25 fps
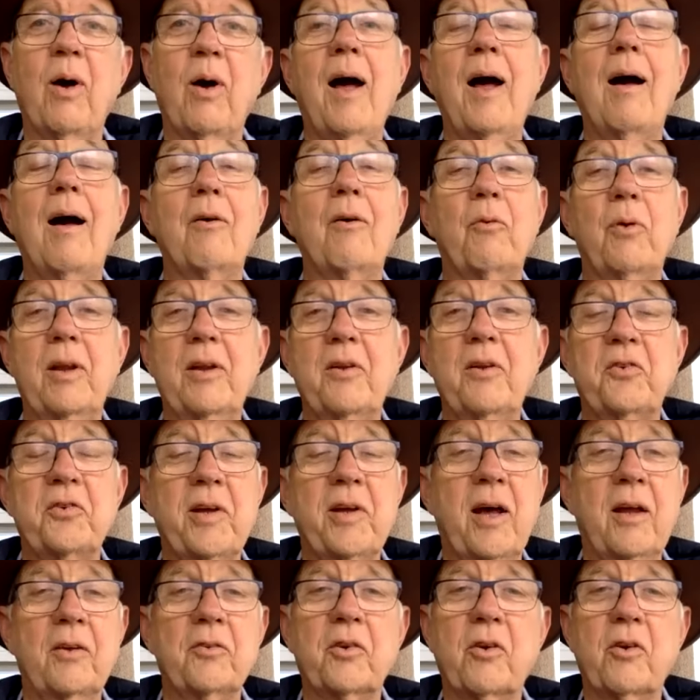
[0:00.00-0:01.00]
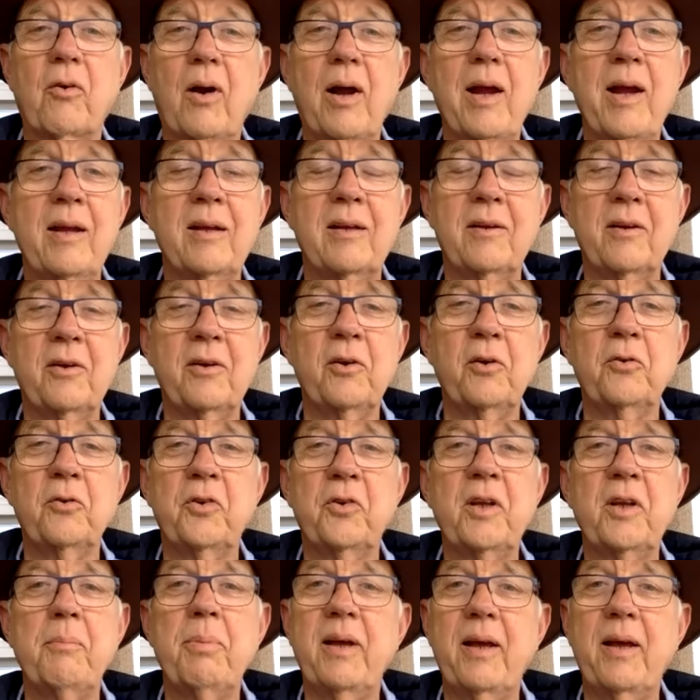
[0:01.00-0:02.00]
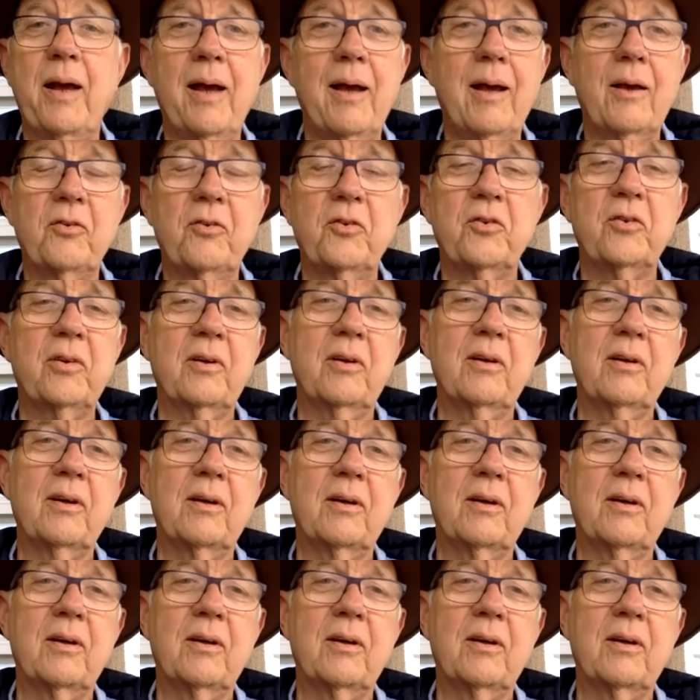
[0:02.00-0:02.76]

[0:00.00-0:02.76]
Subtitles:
Wow, it really sounds great to use EBS,